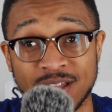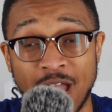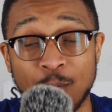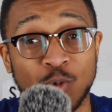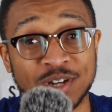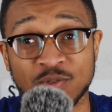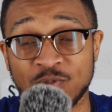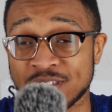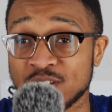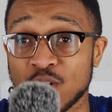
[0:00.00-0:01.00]
And 1
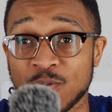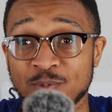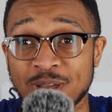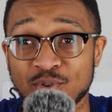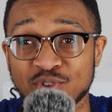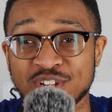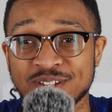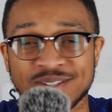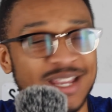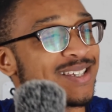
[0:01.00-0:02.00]
deflected goal from Gabriel
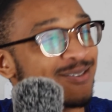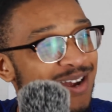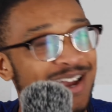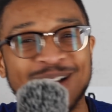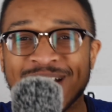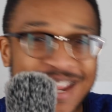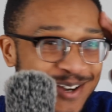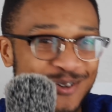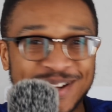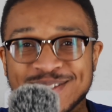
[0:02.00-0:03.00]
Jesus. It's right. I
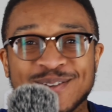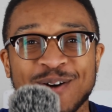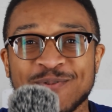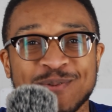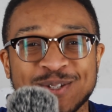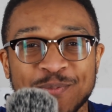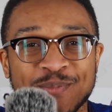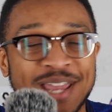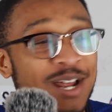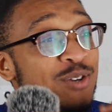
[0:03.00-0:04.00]
know this off the top of
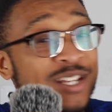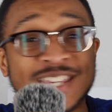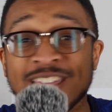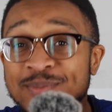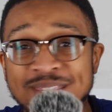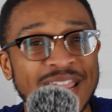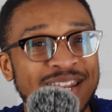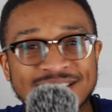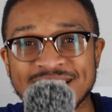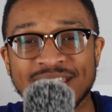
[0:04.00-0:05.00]
my head. I'm going to keep saying
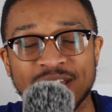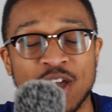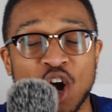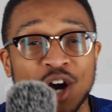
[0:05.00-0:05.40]
it.